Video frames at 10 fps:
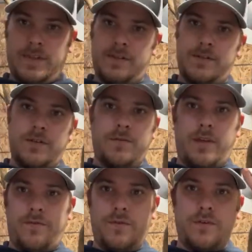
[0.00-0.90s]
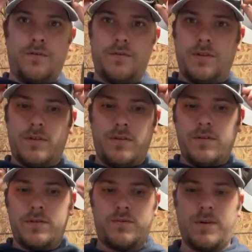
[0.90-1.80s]
So thankful
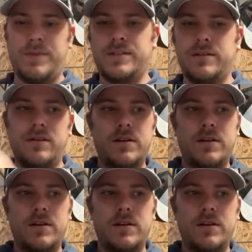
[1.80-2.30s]
to Remington.